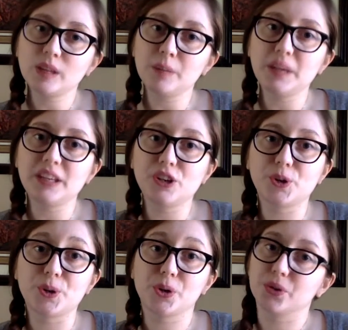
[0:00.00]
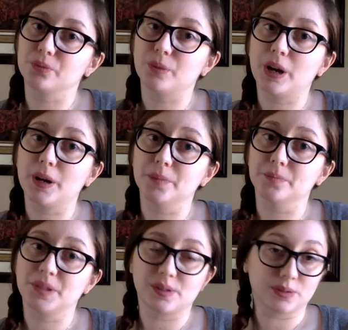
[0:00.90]
making her
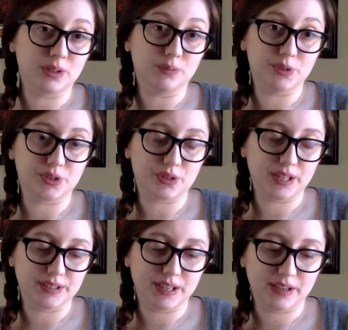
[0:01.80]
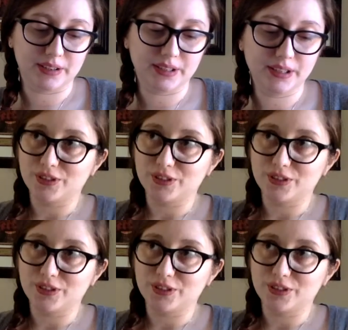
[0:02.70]
Mrs. Greenwood's granddaughter.